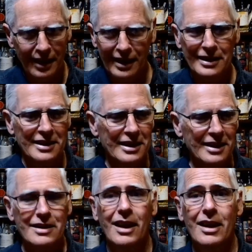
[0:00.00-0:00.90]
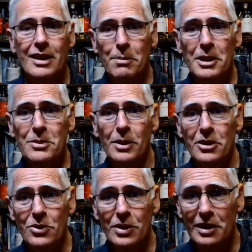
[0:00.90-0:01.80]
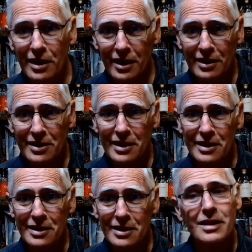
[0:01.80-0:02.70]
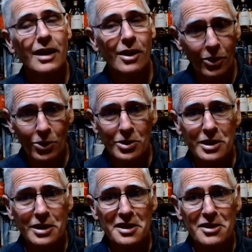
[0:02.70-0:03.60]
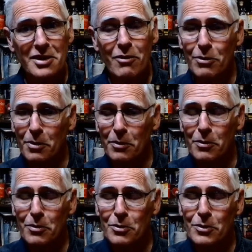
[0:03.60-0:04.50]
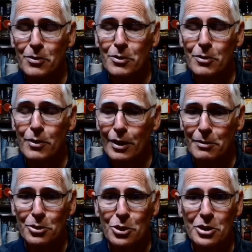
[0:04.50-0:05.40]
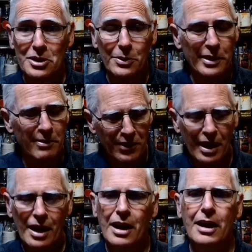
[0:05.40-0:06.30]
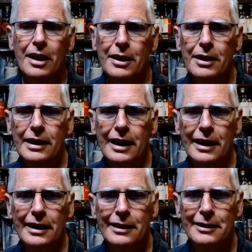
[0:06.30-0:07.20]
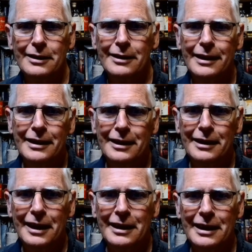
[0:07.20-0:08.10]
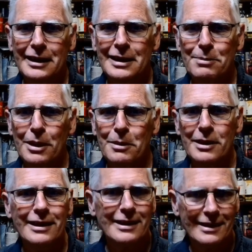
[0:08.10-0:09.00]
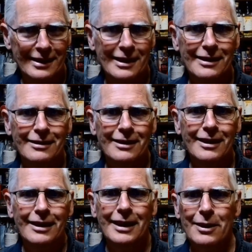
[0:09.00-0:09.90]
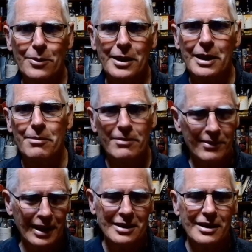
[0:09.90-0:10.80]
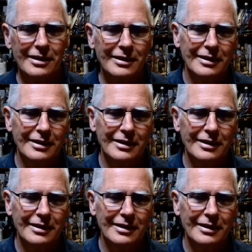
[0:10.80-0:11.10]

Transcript: And this is the best way to drink seasons, all seasons from uh, Imbue Distillery. The uh, link on how to get this baby is in the write-up. Catch ya.